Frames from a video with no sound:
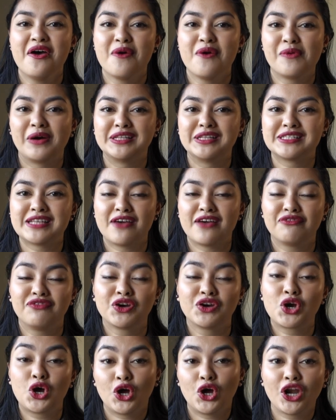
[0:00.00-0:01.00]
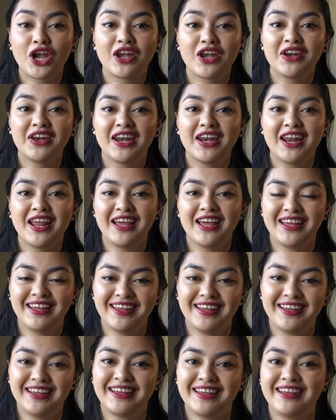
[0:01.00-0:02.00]
once I've forgotten
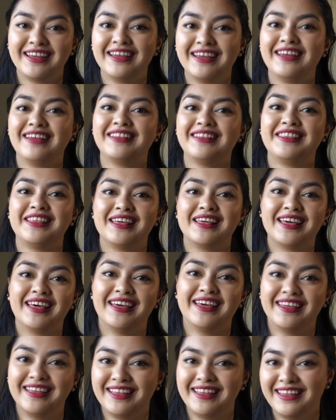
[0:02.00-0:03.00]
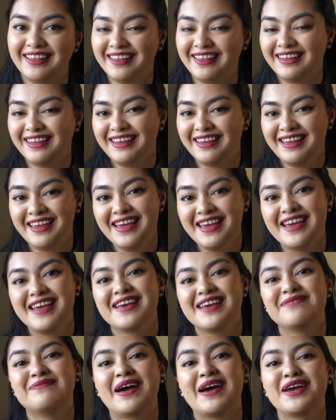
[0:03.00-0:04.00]
the
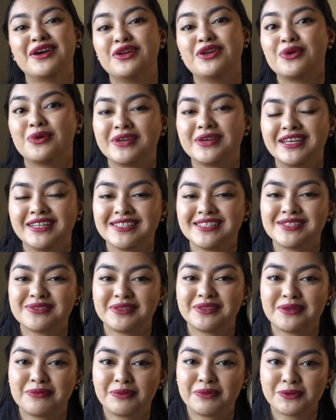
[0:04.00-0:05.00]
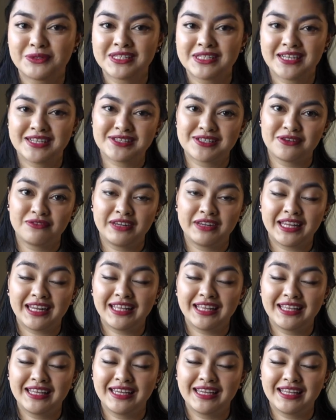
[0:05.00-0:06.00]
my annoyance at the process of
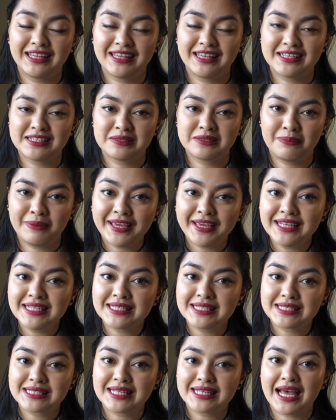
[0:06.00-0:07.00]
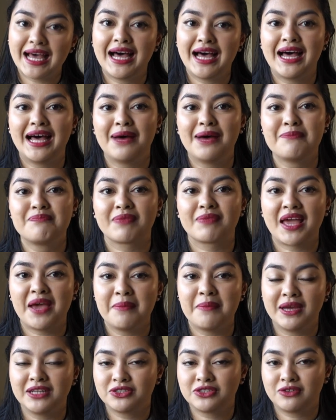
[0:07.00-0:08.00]
knitting this piece, I
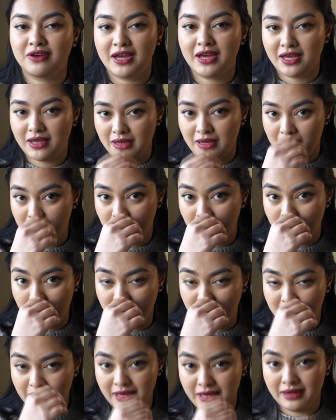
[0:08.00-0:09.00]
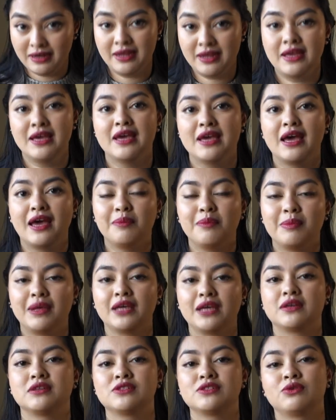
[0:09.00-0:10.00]
might try and hold that and
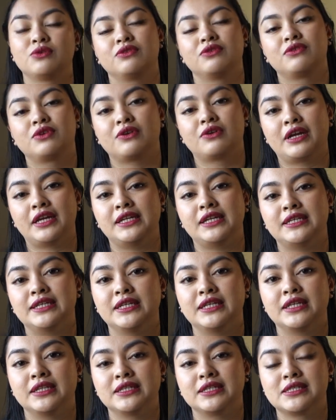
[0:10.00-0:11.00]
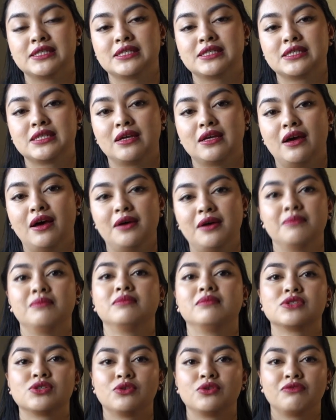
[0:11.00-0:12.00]
make a sort of gradient,
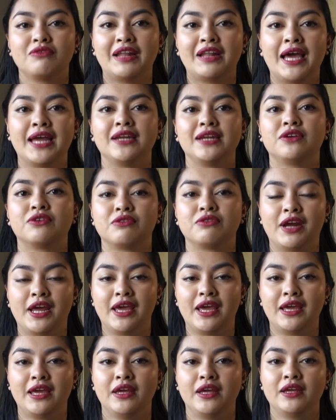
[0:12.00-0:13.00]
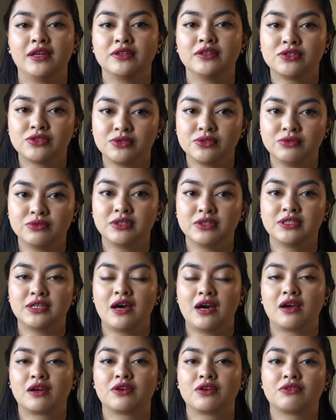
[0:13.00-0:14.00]
sort of light gray to the
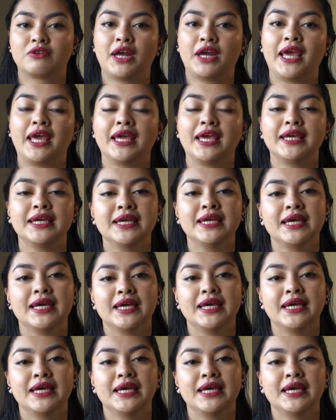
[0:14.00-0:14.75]
dark gray